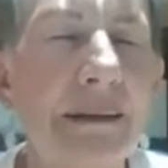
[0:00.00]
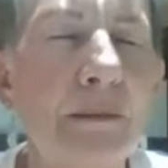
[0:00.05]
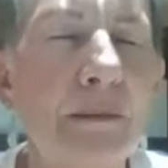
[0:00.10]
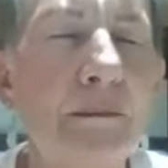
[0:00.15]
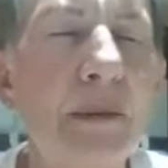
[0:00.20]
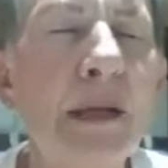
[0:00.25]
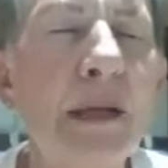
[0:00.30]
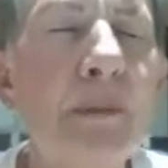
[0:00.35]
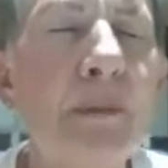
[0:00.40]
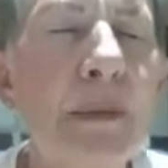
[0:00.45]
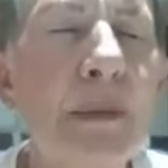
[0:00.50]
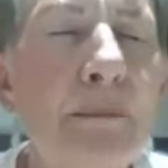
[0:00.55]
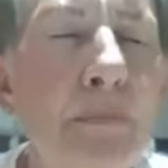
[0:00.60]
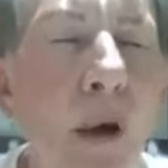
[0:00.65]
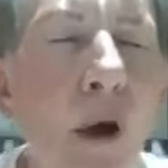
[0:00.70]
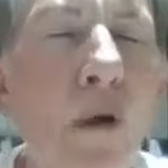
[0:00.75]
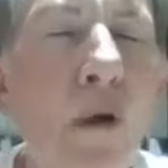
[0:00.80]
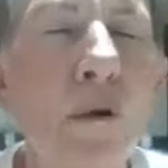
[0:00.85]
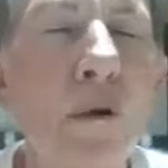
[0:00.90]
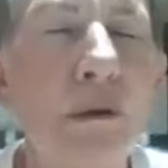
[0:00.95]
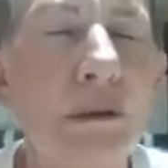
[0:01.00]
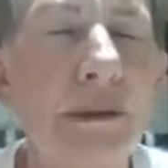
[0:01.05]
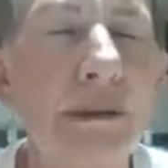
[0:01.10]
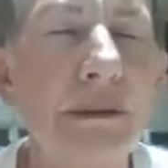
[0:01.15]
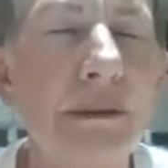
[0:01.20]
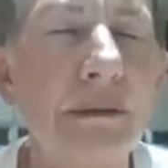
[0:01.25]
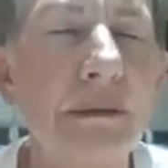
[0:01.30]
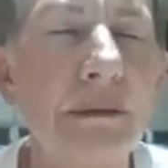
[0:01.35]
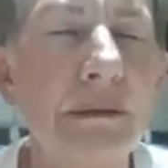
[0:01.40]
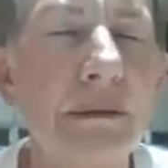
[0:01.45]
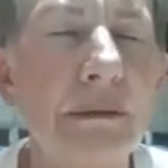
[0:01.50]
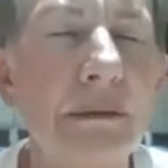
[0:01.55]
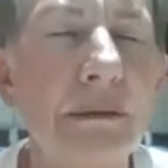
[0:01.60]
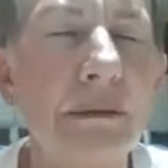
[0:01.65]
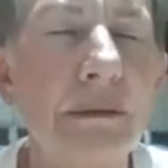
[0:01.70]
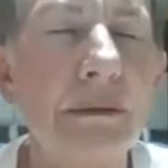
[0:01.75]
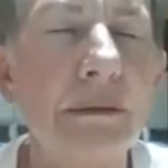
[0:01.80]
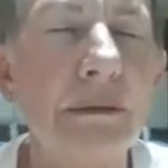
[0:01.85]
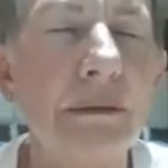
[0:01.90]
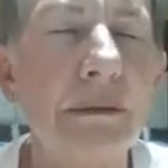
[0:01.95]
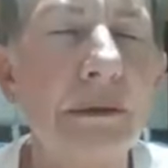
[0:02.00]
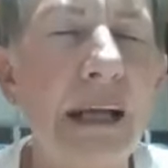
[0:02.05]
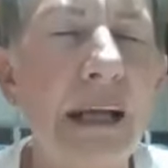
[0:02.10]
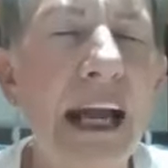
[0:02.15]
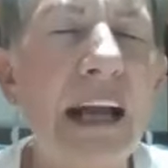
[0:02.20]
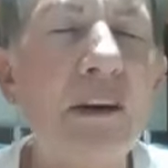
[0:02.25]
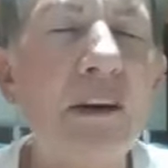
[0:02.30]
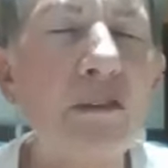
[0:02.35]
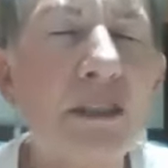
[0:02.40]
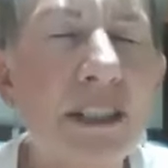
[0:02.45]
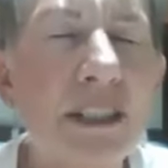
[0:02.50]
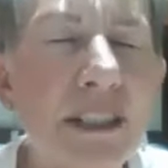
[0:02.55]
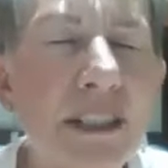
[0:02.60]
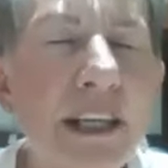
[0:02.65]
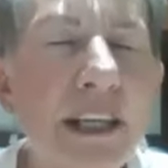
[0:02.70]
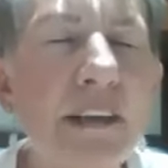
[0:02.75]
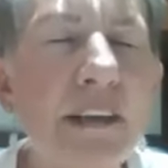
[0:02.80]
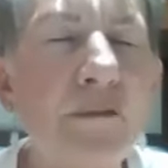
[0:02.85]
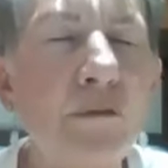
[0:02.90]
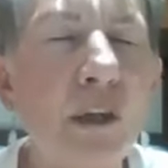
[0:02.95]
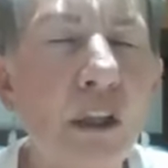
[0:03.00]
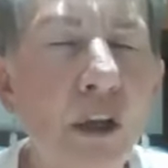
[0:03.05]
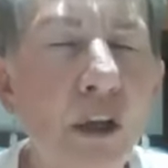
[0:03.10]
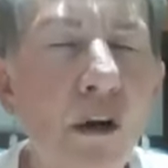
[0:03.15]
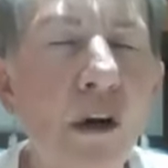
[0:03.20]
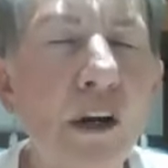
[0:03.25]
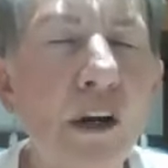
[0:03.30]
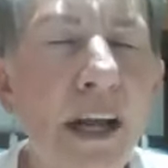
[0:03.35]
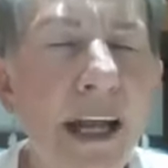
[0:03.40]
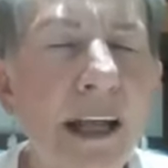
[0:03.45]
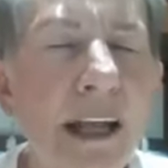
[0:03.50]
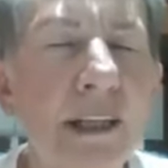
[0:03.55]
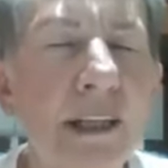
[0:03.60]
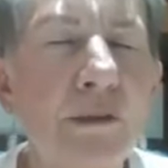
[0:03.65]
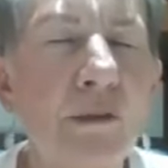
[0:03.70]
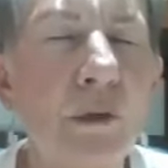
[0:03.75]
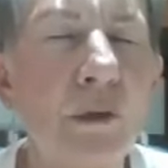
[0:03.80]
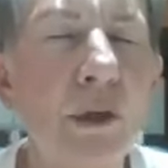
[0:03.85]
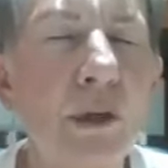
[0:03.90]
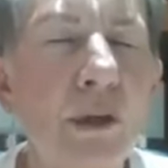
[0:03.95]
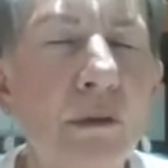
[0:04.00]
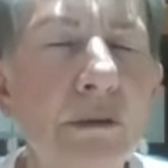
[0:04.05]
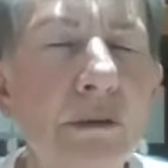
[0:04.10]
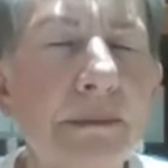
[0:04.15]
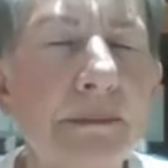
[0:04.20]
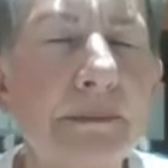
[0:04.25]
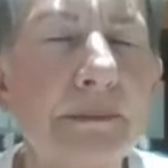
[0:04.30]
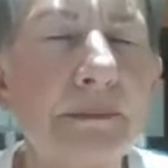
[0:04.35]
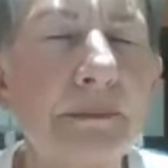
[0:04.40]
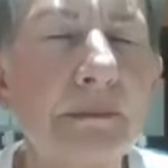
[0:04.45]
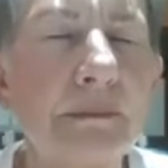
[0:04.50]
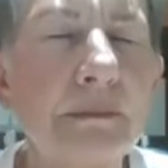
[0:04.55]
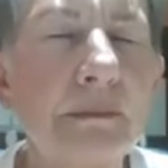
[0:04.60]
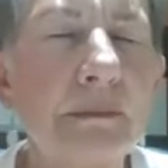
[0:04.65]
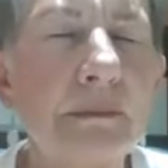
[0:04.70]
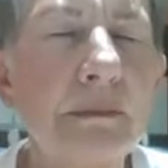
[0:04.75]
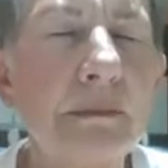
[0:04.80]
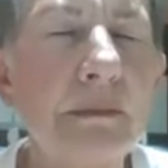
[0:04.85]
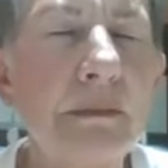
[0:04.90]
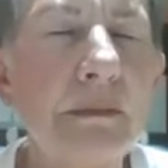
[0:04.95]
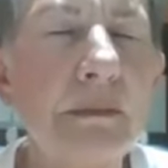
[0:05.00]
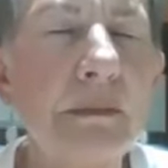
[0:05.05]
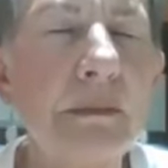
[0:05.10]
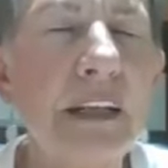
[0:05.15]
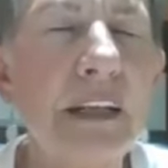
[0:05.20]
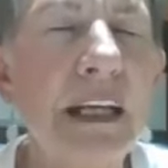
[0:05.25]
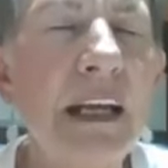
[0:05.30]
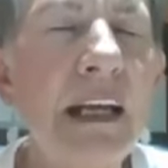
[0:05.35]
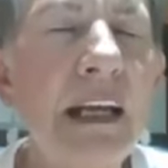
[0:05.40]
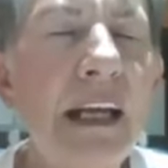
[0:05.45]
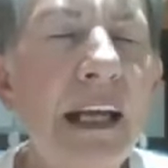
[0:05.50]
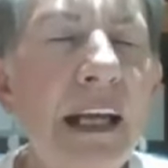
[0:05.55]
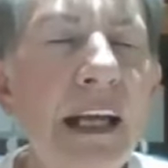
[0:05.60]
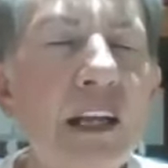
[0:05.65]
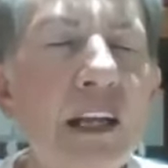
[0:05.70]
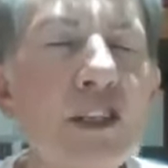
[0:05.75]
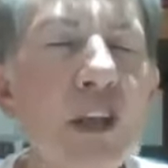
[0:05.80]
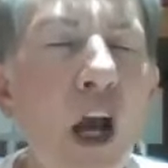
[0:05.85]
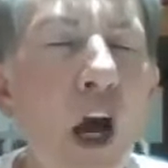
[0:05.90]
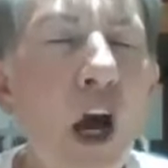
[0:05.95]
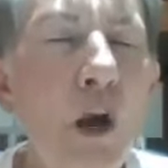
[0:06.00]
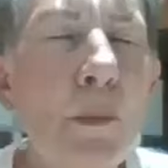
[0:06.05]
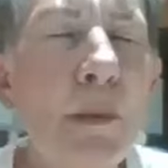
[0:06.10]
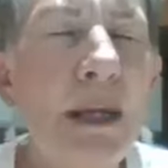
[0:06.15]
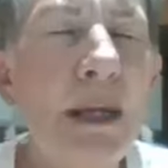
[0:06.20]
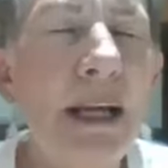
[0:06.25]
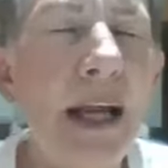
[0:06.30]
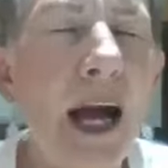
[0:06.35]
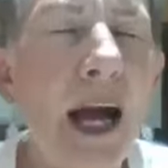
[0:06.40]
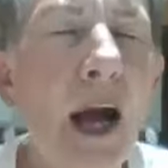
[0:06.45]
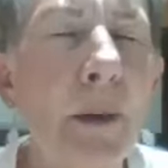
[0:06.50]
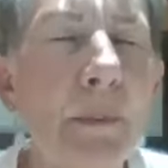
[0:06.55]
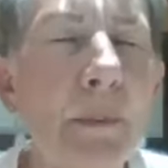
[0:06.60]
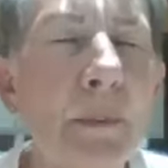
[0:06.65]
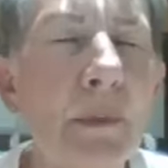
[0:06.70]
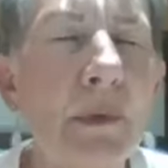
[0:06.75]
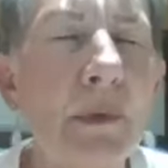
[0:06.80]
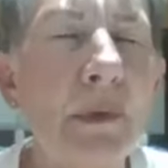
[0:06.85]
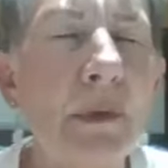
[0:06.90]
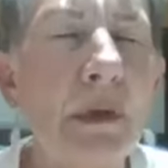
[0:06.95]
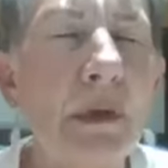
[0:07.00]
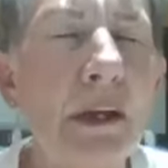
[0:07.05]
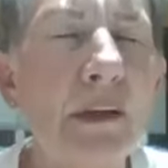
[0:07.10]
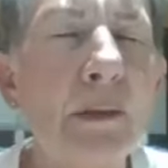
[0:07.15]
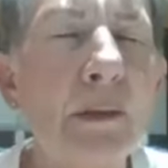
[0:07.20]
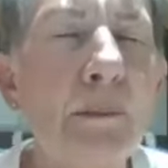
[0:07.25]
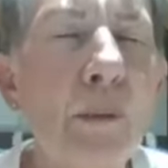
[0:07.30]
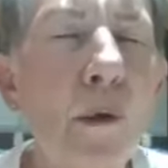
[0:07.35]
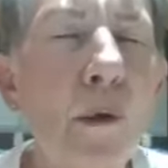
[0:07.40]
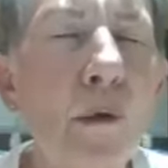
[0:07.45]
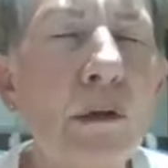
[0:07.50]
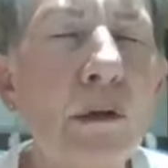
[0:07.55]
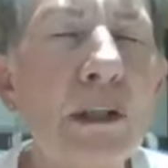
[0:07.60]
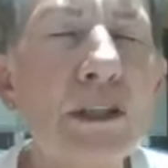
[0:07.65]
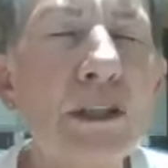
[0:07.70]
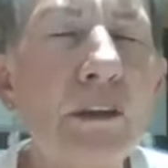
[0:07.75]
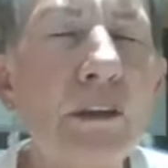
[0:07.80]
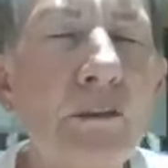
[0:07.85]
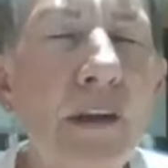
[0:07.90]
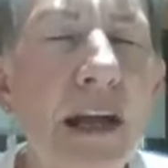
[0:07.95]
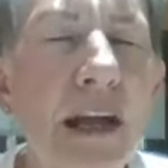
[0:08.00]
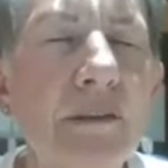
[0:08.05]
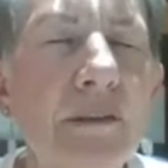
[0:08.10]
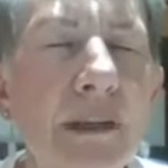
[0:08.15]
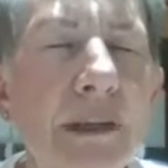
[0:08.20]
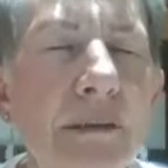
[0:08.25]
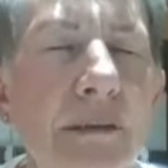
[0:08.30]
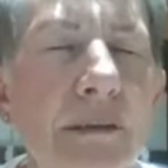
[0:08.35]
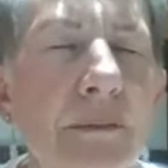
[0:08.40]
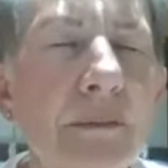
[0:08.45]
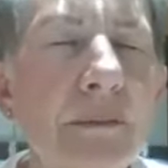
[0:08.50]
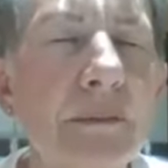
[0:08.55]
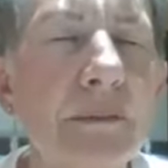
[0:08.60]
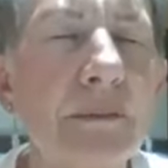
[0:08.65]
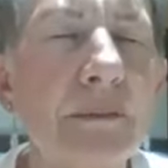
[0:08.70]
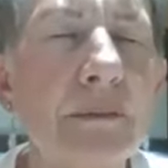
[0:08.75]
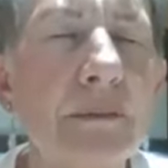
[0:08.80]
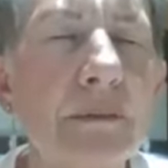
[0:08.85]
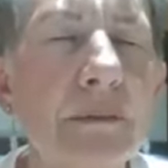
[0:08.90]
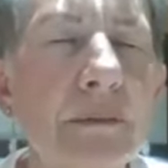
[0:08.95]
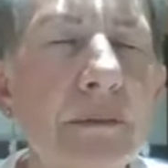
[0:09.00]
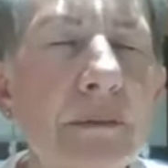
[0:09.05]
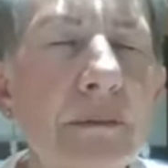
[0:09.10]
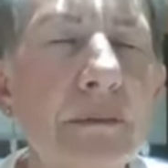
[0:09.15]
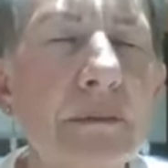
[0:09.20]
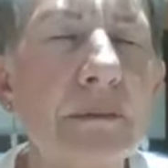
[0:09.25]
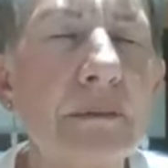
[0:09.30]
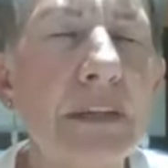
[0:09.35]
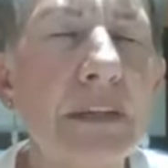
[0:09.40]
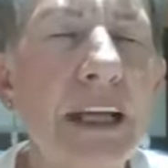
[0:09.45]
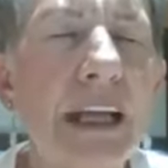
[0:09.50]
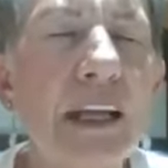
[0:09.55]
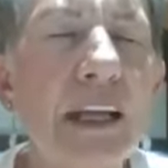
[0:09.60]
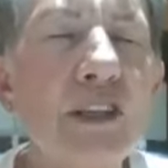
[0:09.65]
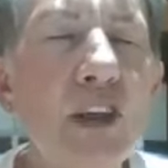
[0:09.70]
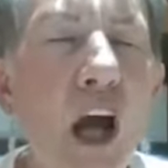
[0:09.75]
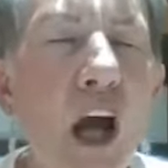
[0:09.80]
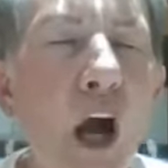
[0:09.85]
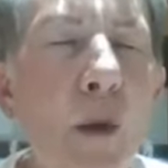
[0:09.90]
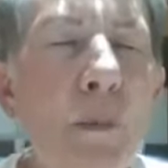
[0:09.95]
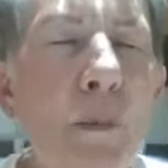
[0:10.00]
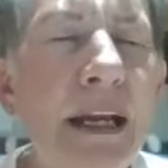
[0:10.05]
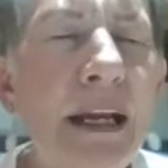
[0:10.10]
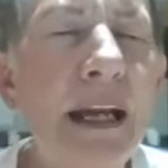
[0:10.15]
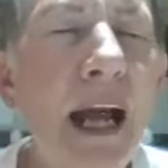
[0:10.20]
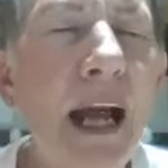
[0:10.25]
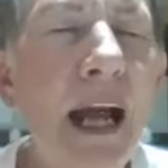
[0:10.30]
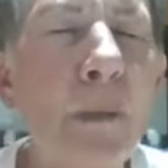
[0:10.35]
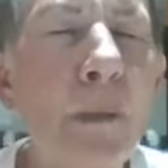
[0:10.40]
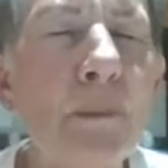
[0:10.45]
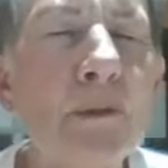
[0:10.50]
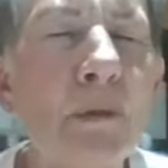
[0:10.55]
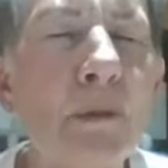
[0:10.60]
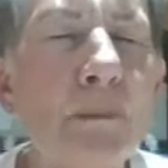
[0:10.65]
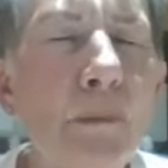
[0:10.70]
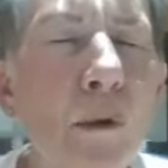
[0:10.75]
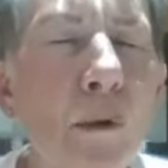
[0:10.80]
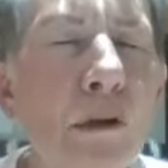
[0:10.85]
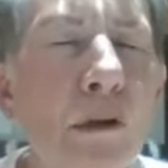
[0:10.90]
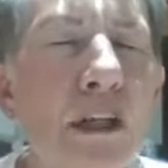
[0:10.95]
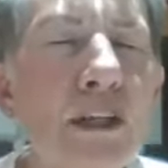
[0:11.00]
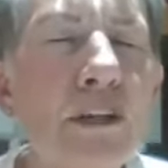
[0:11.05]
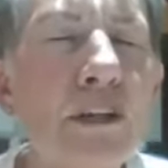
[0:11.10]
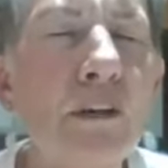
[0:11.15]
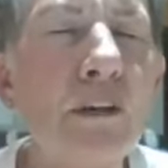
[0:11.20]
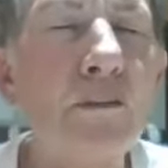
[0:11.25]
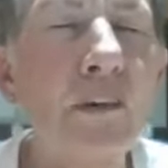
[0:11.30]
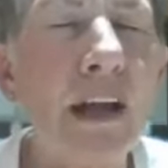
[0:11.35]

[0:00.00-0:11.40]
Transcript: but be bold and receive what God has for you. Amen. He is opening up the portals of heaven. He's opening up the portals of